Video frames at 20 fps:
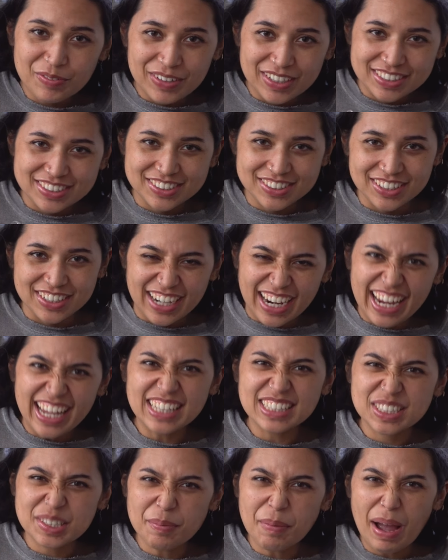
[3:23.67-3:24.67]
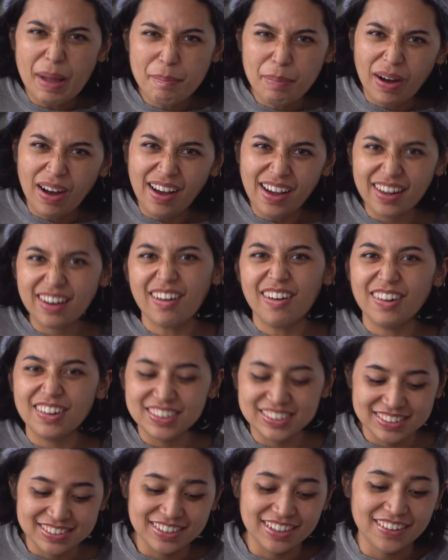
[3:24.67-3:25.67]
mixture into my pot
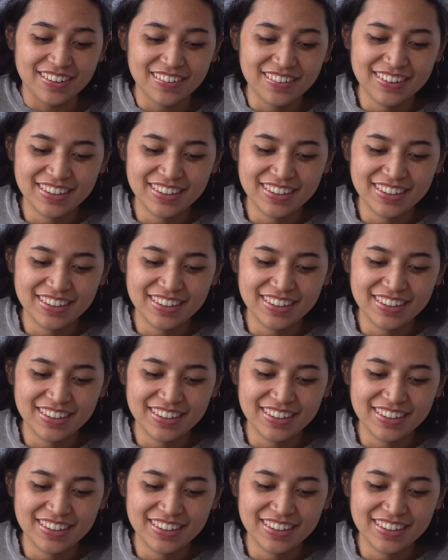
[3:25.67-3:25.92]
also.